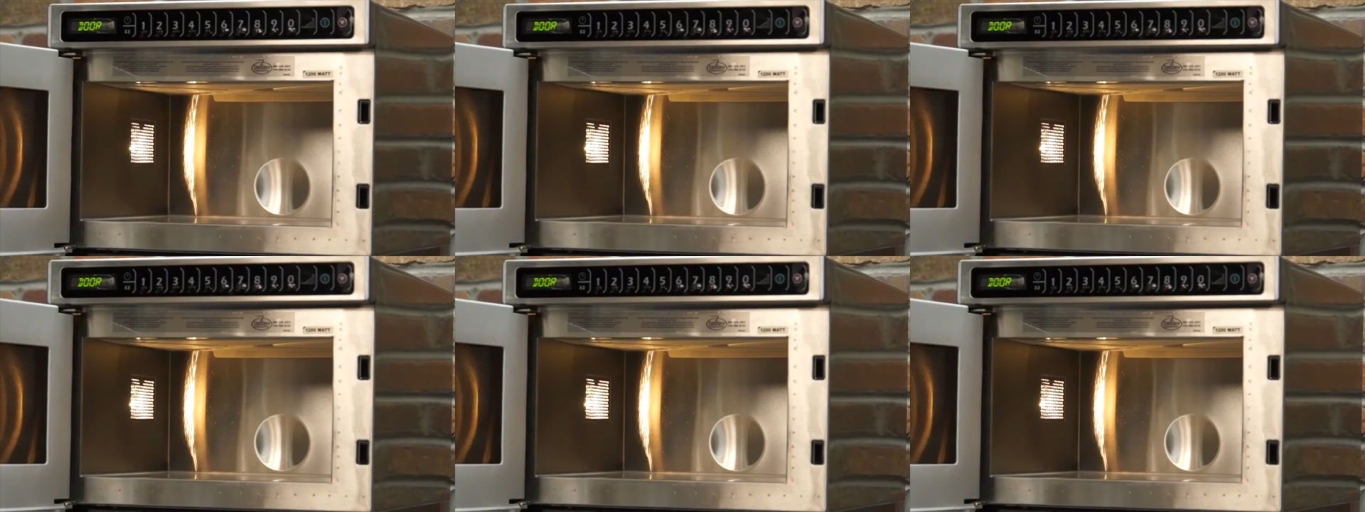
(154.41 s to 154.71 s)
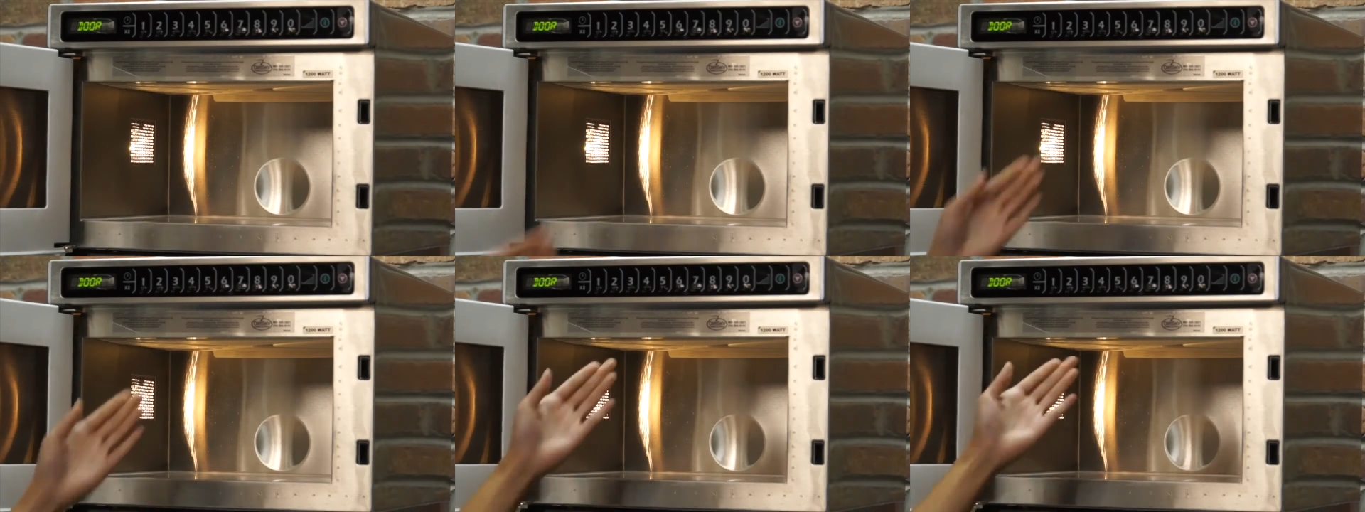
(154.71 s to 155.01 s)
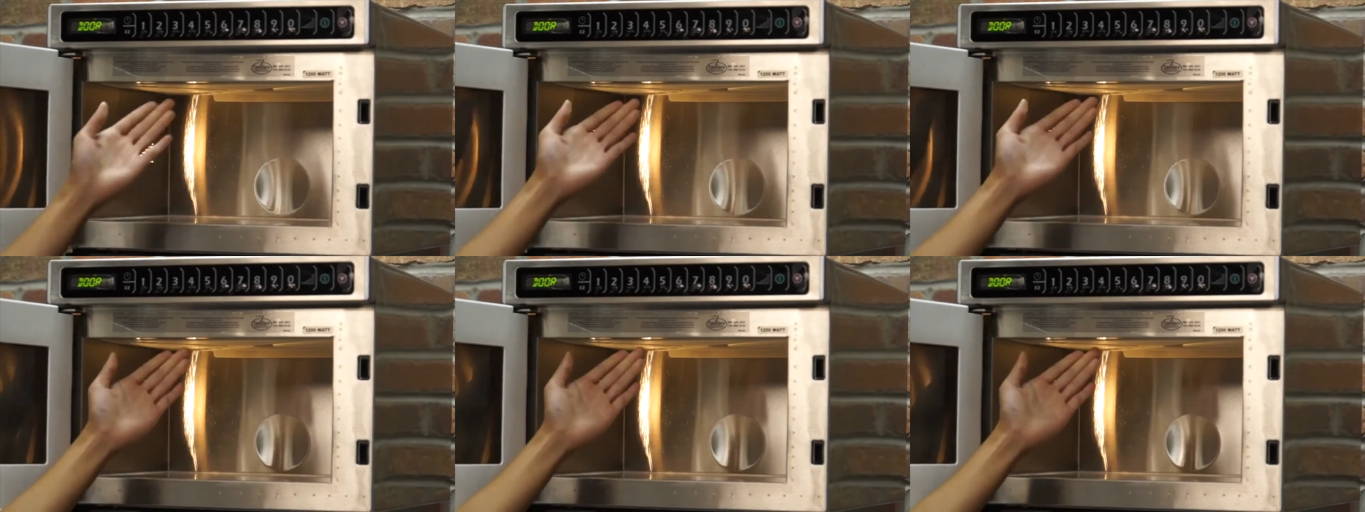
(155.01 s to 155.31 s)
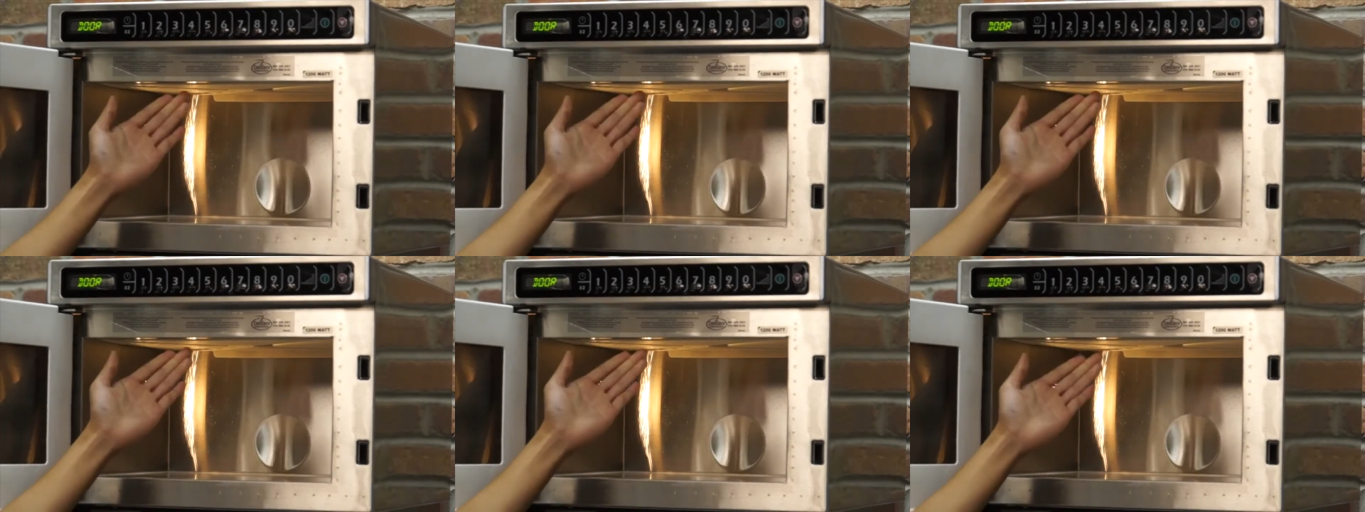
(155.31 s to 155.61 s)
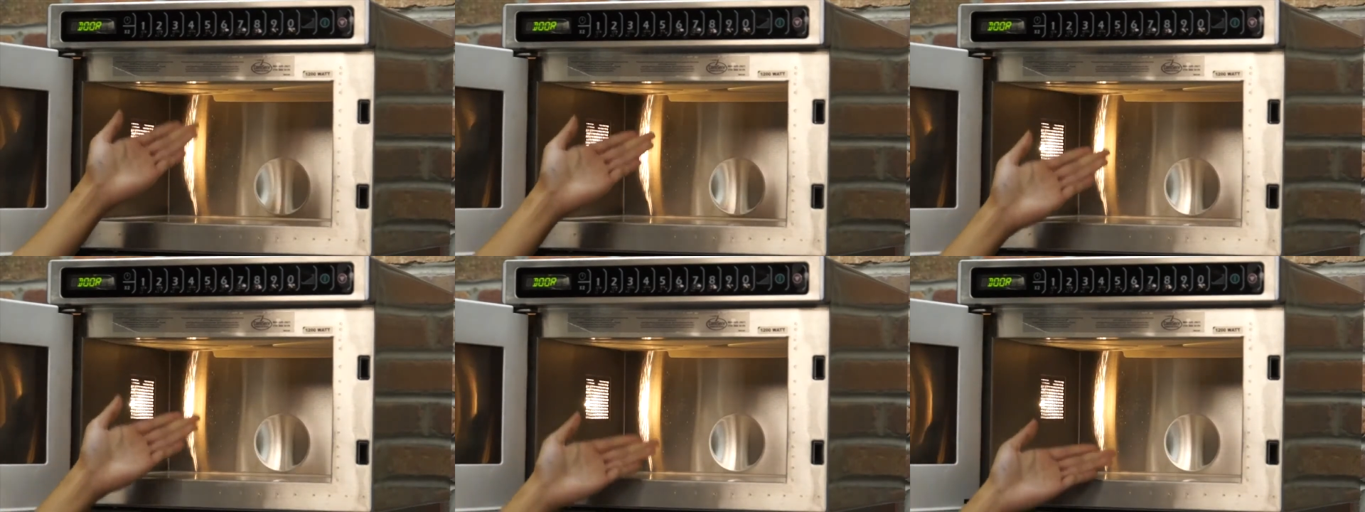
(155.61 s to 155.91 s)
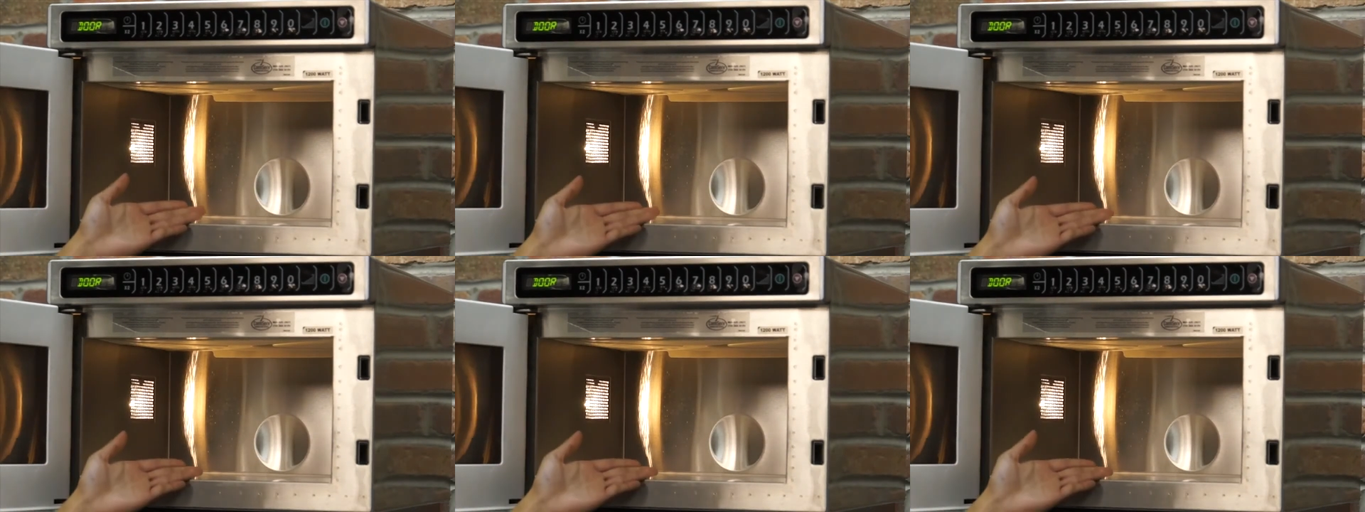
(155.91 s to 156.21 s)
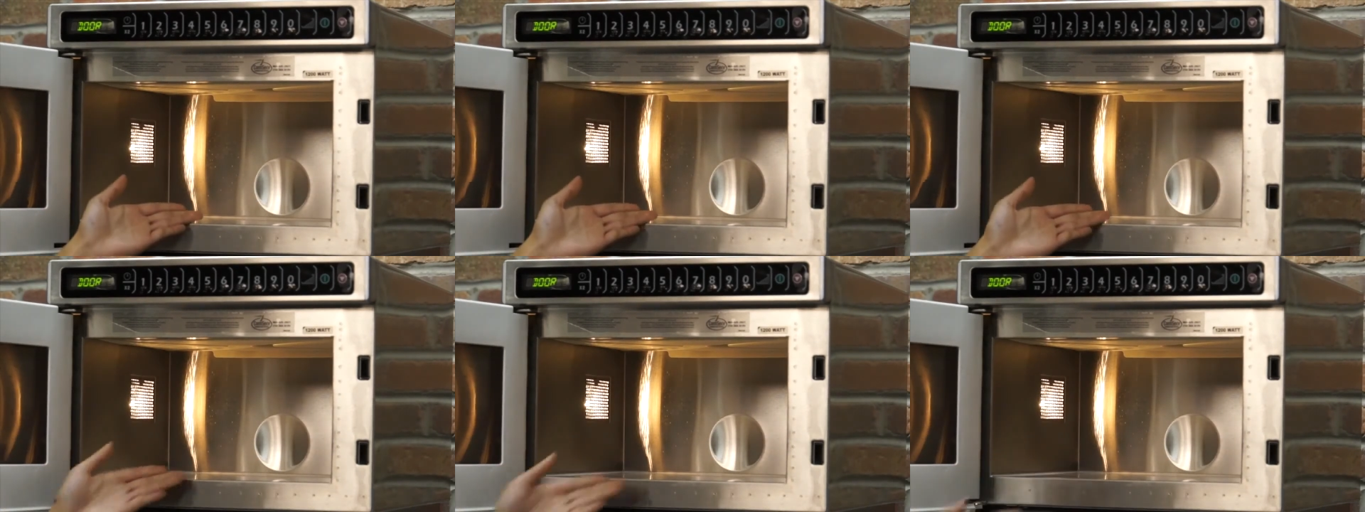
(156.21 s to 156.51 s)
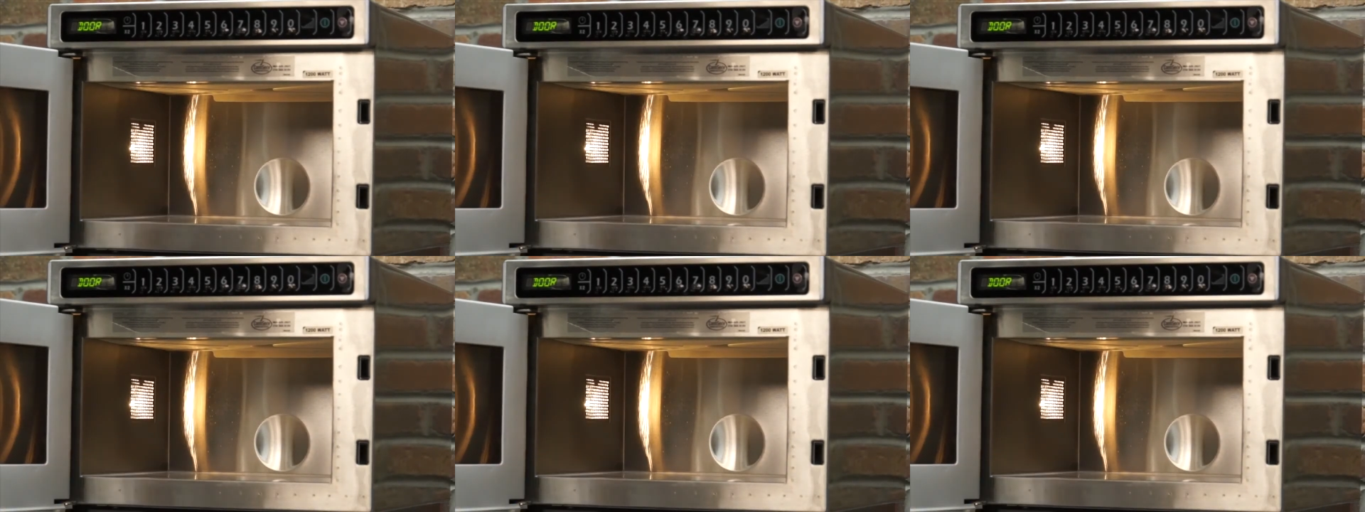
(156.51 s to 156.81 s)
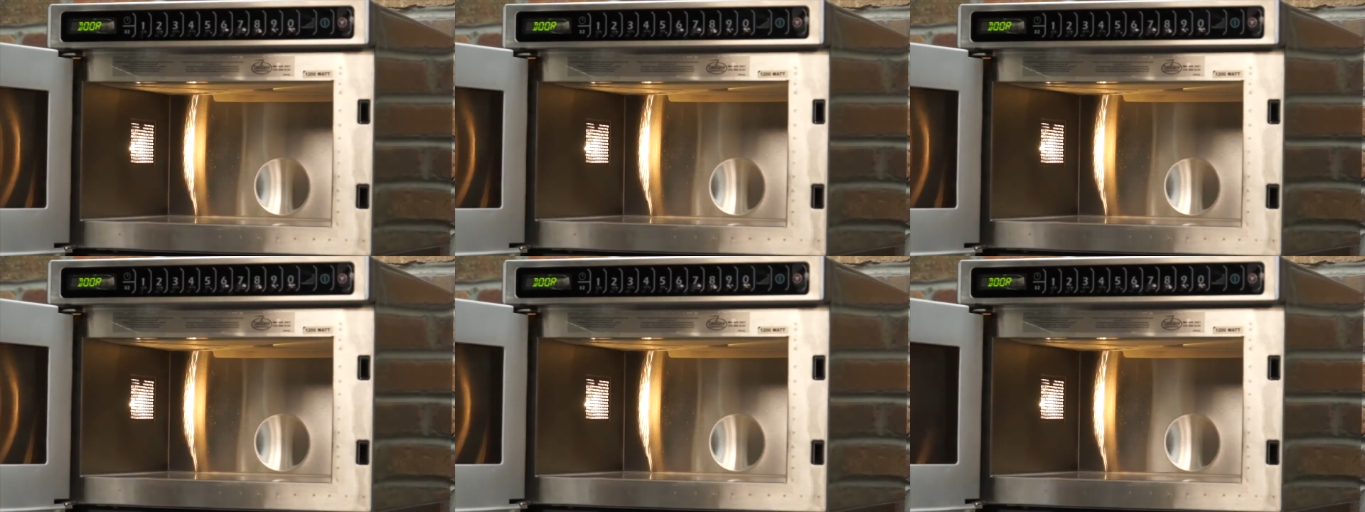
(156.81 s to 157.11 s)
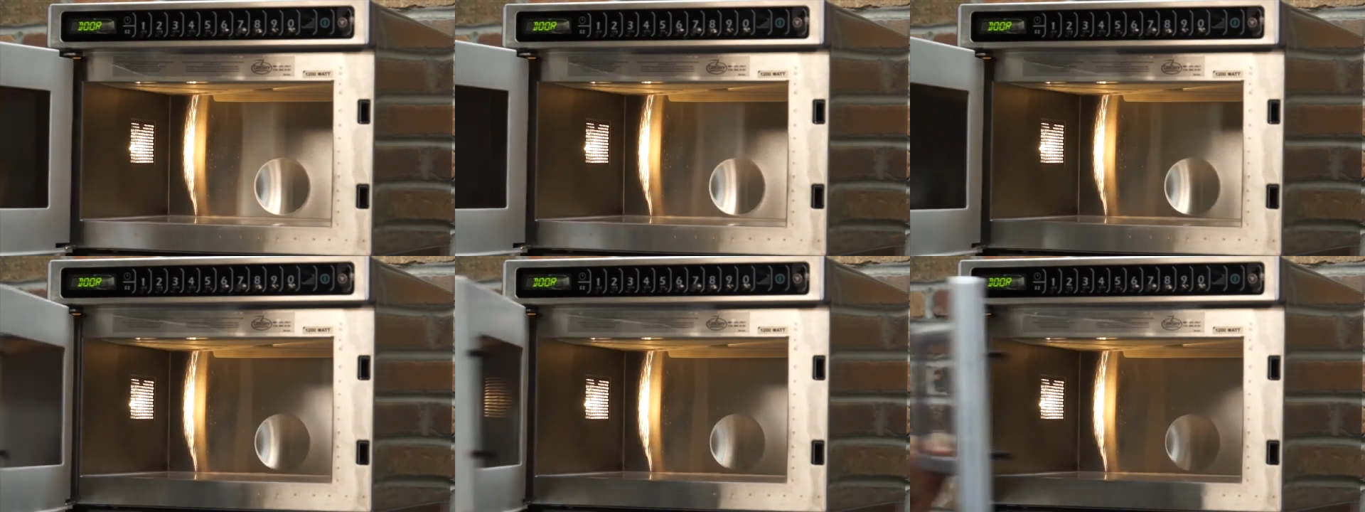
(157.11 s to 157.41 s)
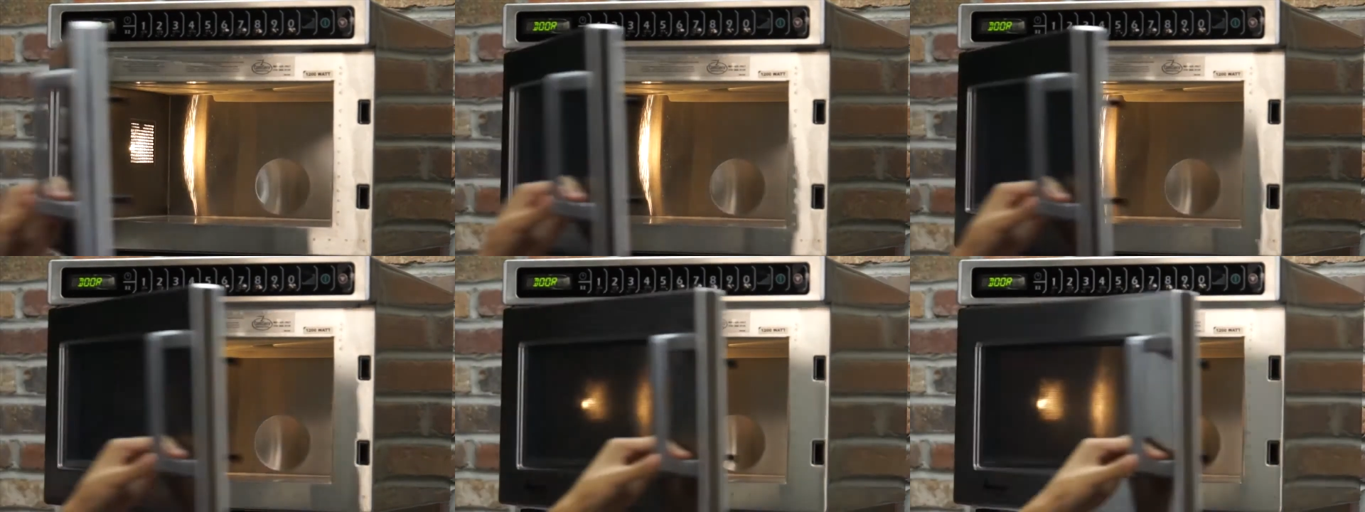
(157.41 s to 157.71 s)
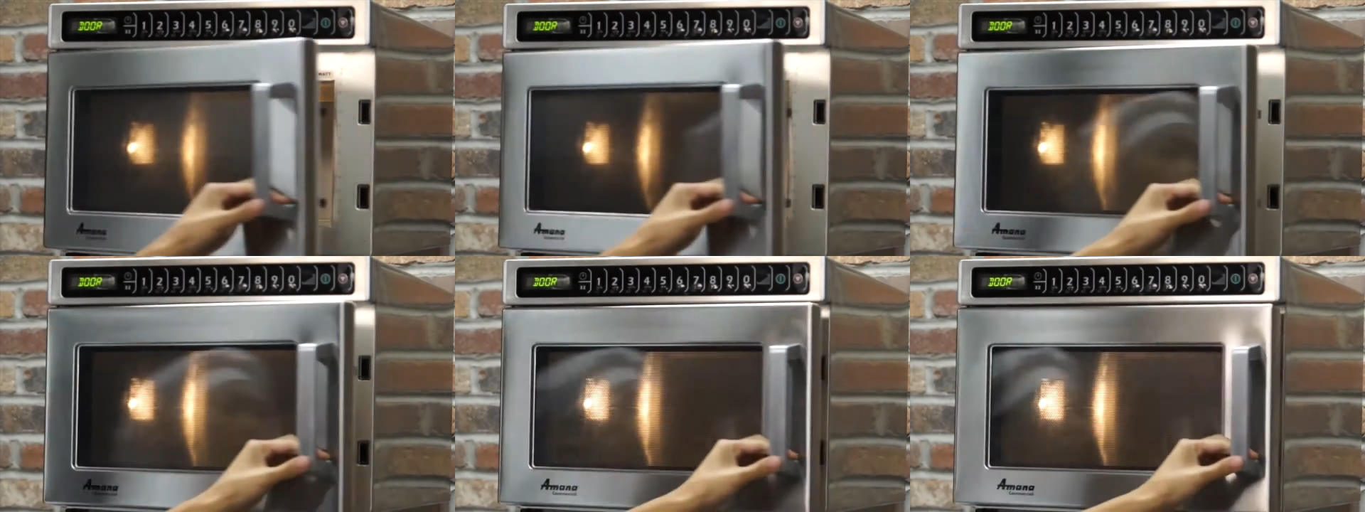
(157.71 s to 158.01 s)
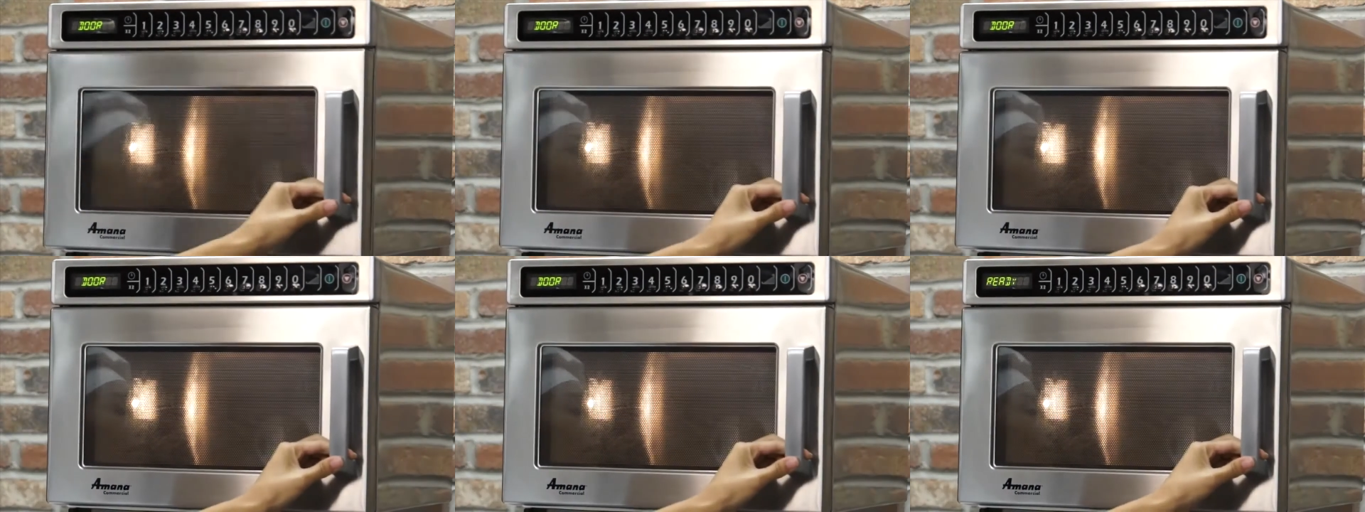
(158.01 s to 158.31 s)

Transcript: No face is visible, so there are no lips to read.